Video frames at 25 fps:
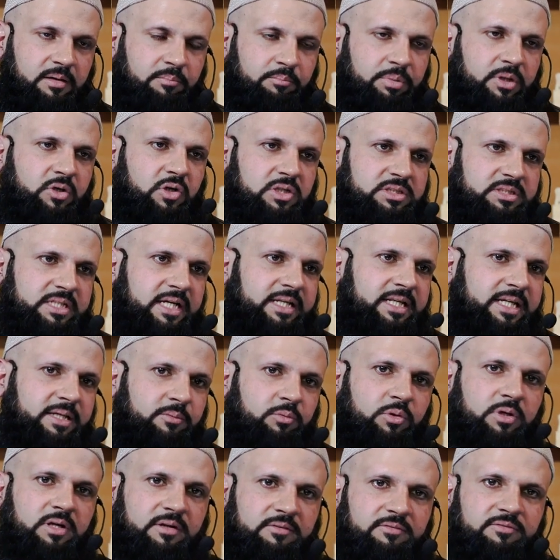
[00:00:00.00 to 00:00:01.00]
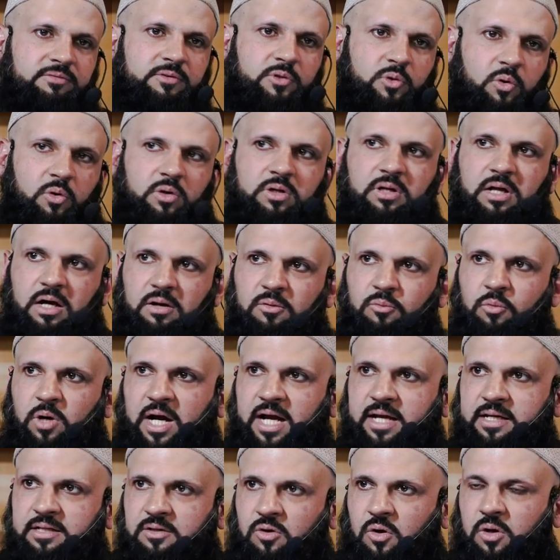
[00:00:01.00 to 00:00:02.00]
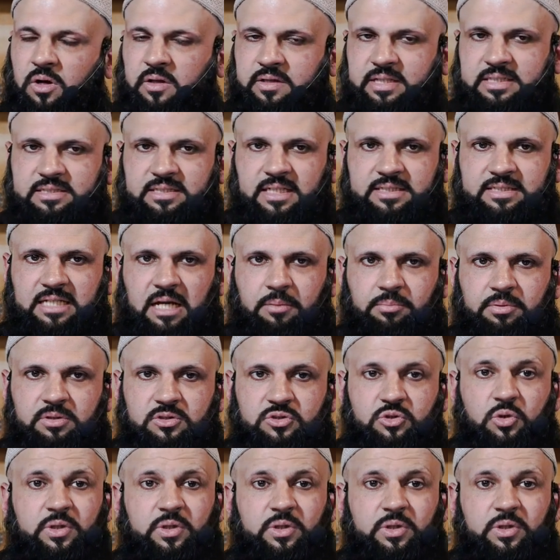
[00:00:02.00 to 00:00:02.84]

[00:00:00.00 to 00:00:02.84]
because then he would have known why all of these things happened.